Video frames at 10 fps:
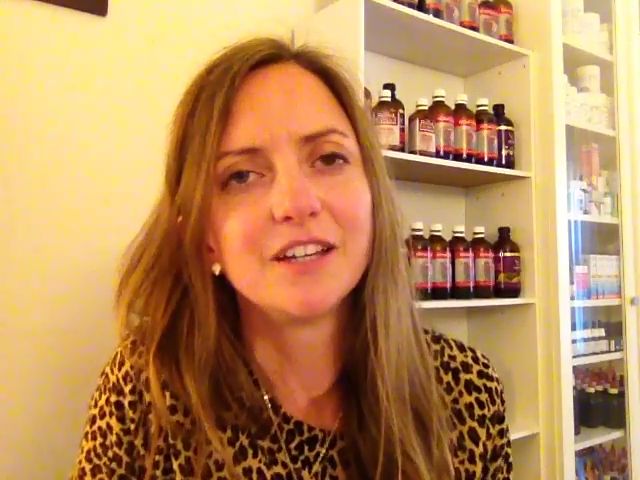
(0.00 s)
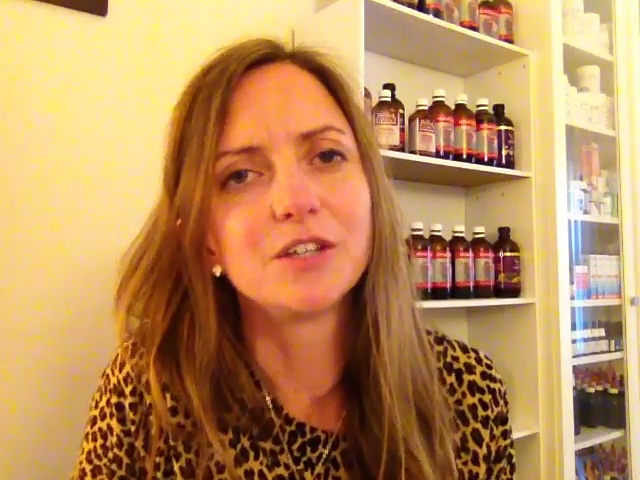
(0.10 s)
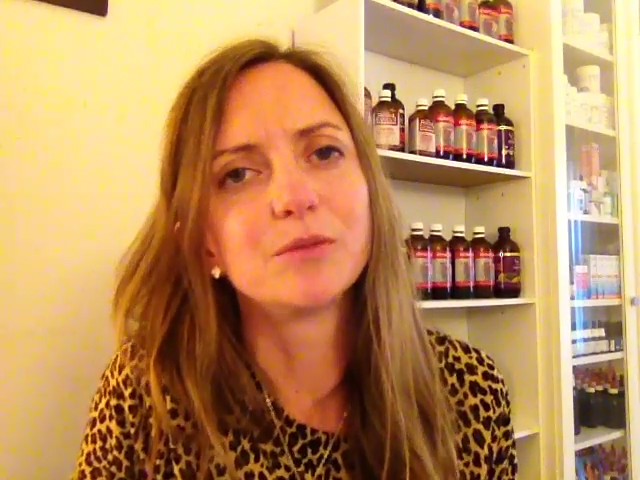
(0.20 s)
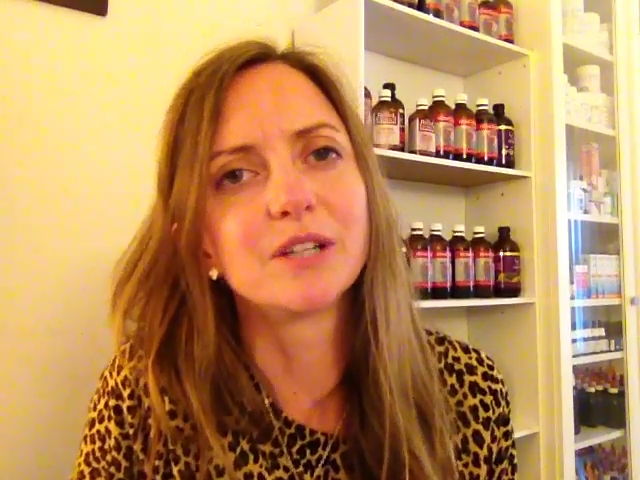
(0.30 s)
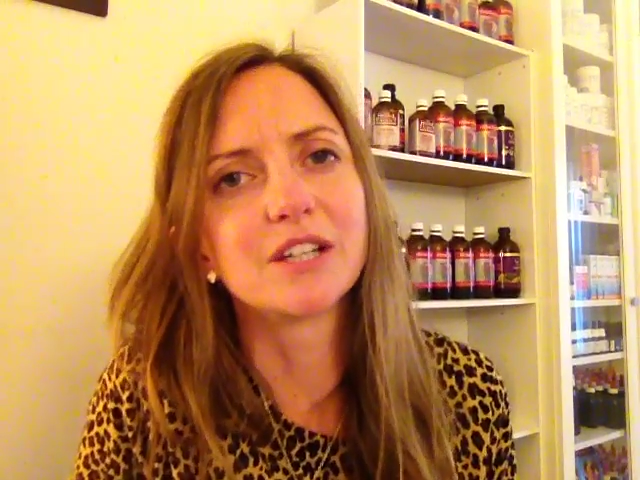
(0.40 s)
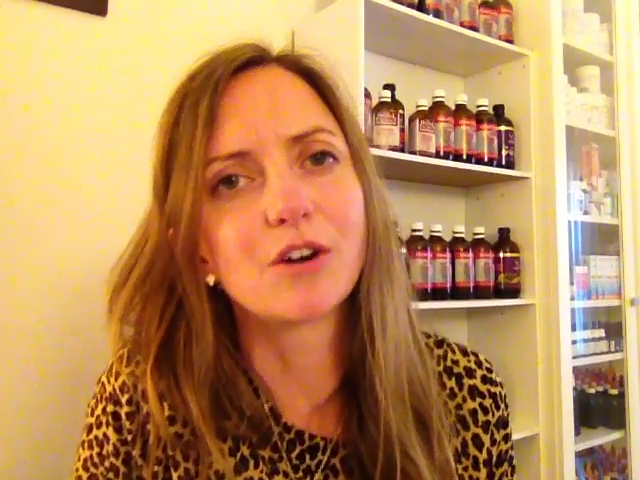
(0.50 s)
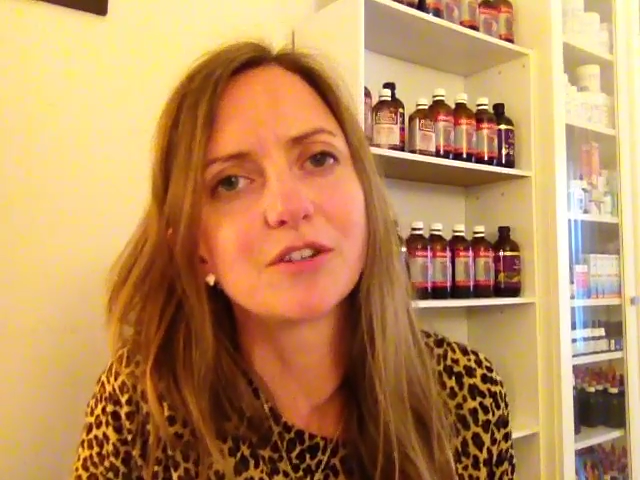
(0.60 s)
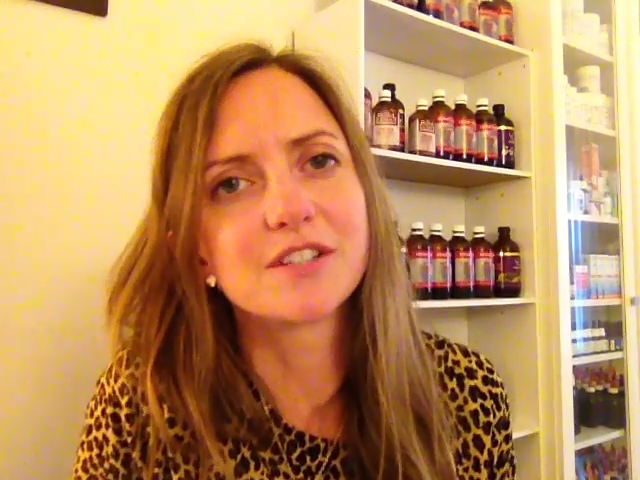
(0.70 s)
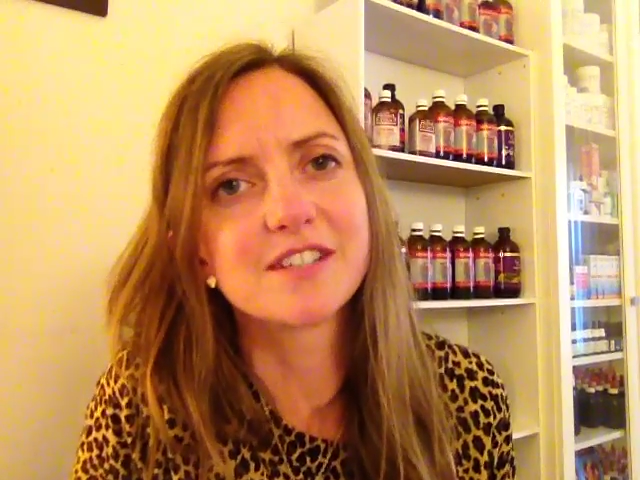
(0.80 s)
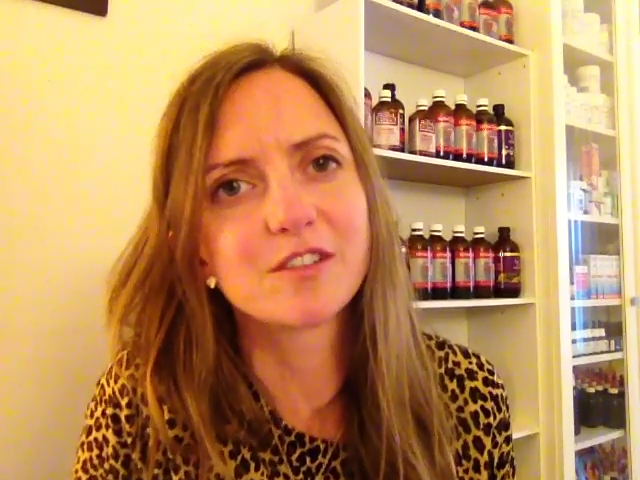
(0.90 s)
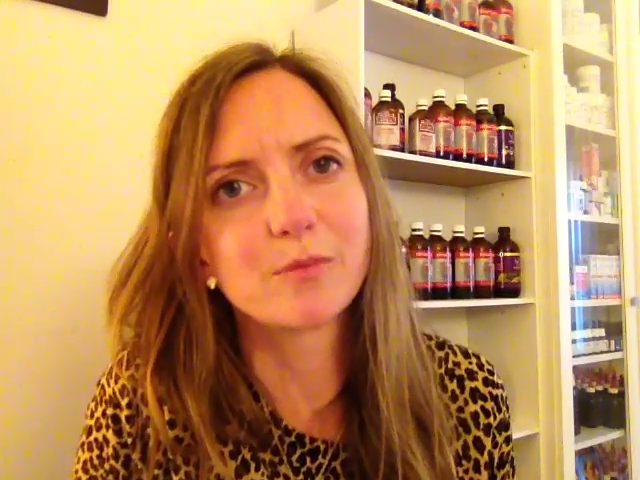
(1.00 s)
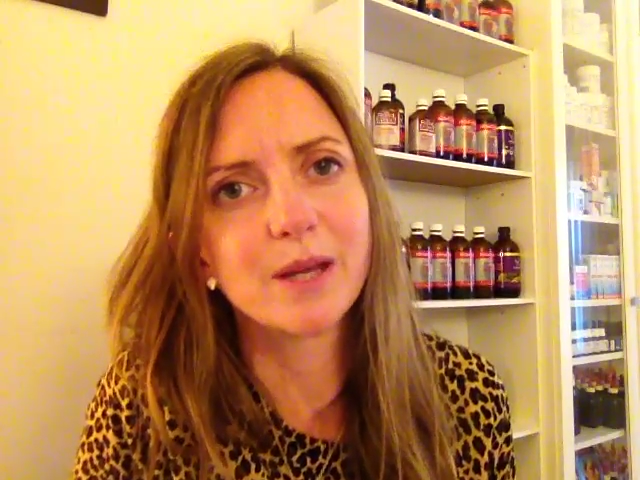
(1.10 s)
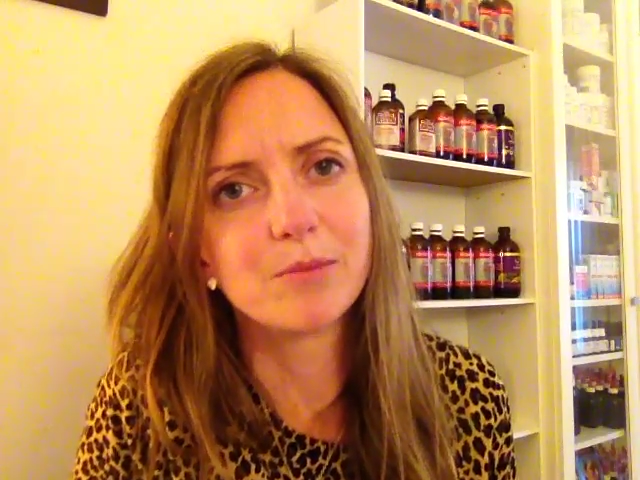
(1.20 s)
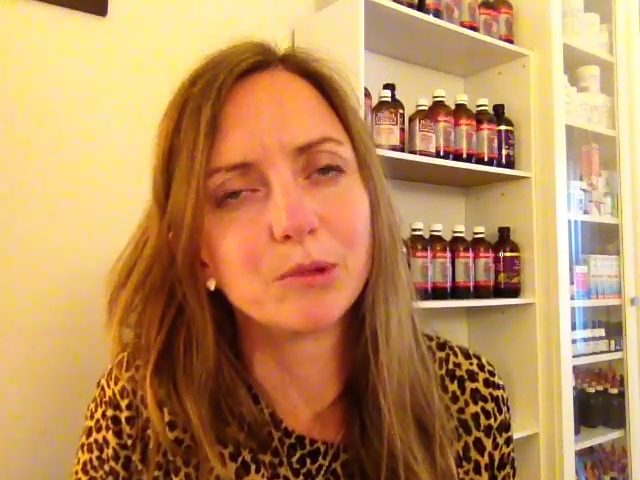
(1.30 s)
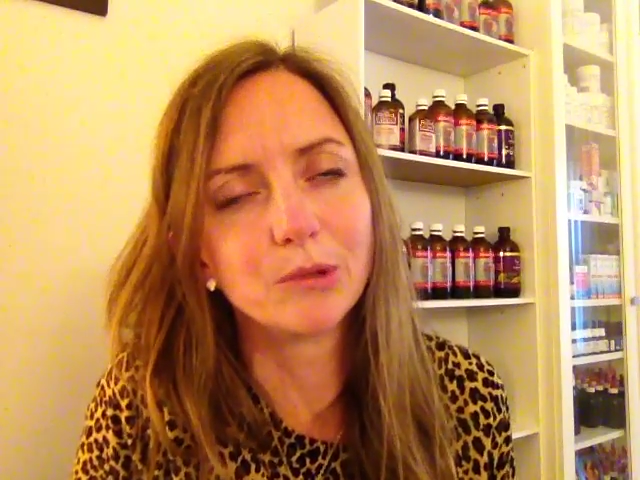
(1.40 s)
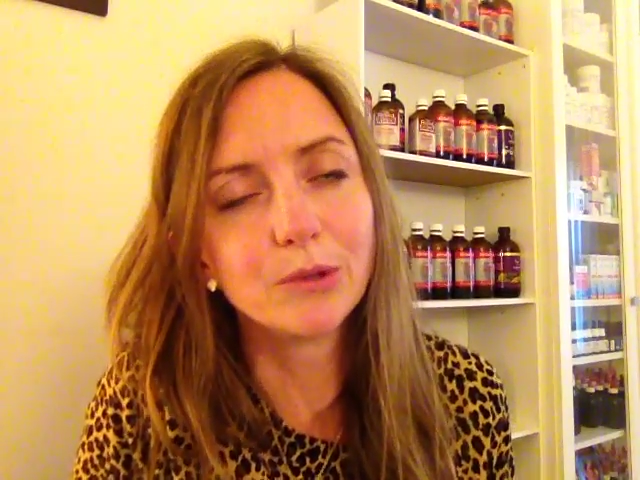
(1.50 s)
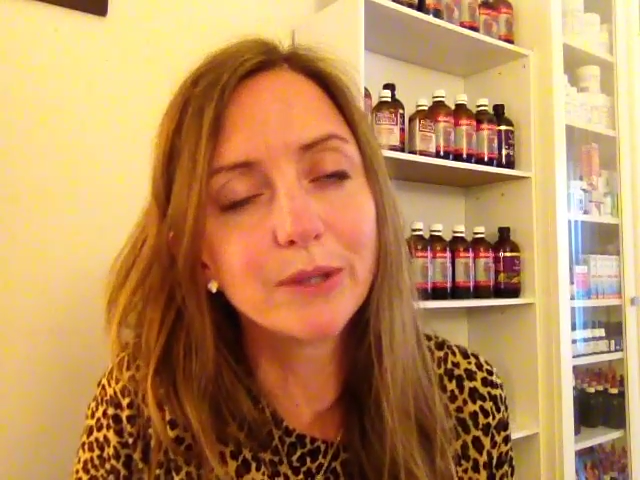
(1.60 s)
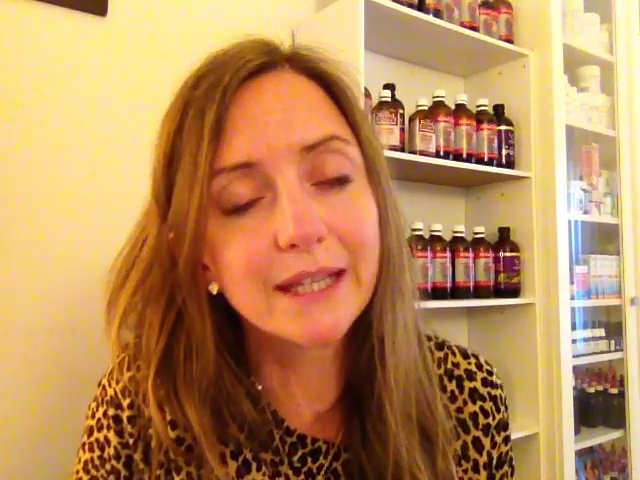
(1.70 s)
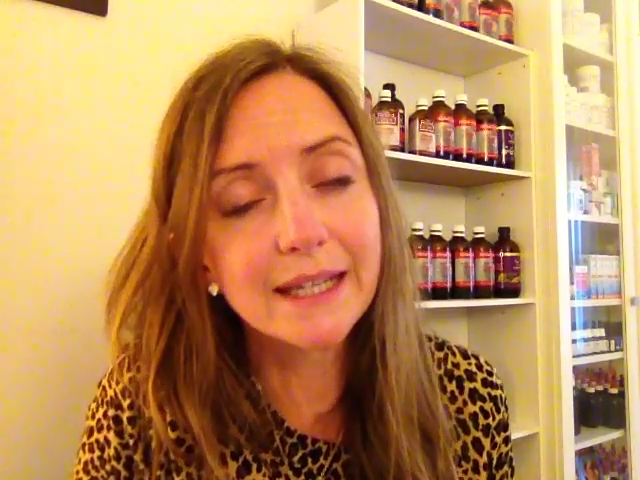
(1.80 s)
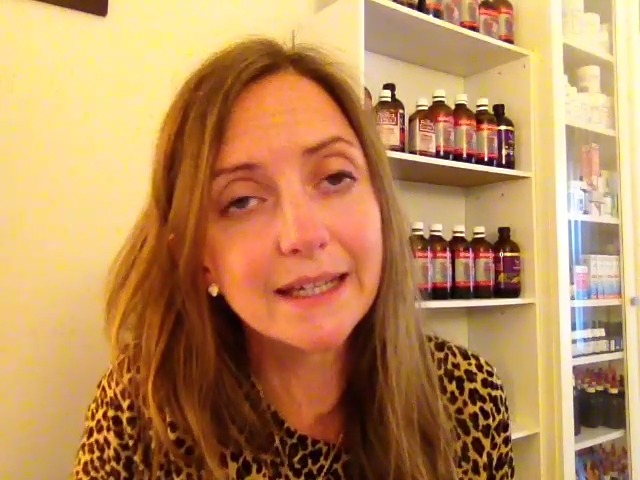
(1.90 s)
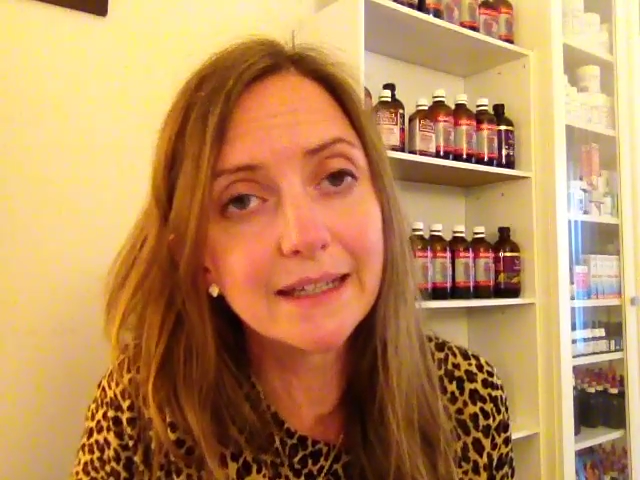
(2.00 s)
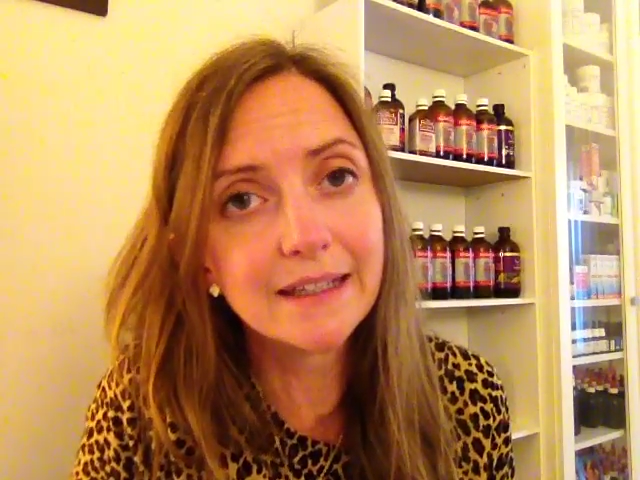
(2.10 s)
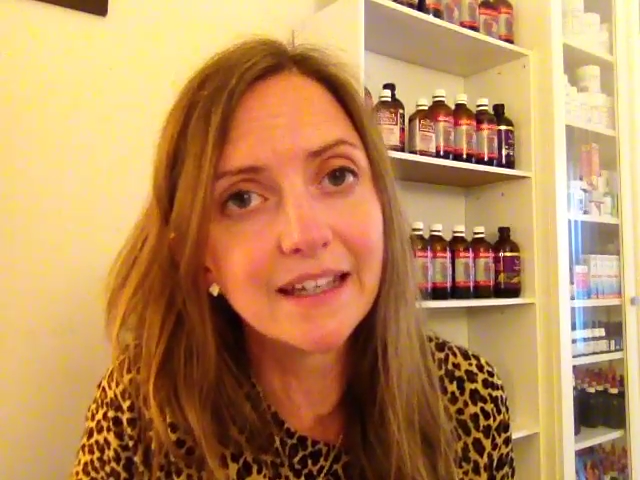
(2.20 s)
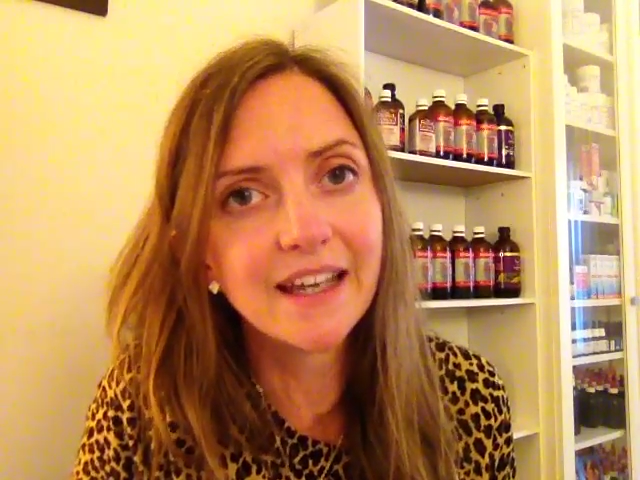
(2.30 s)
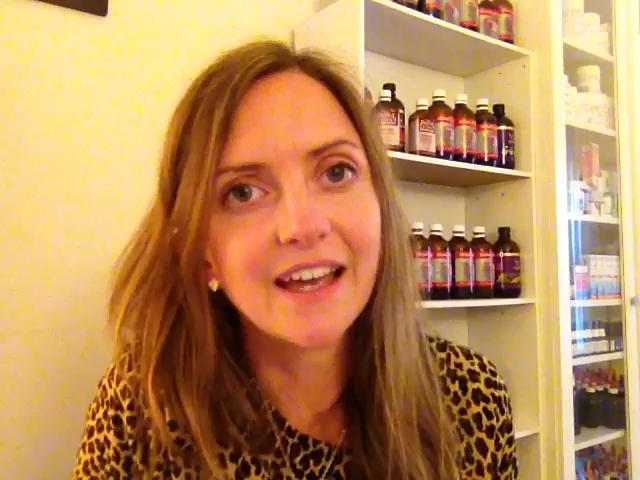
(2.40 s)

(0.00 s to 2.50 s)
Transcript: you're really conscious of people looking.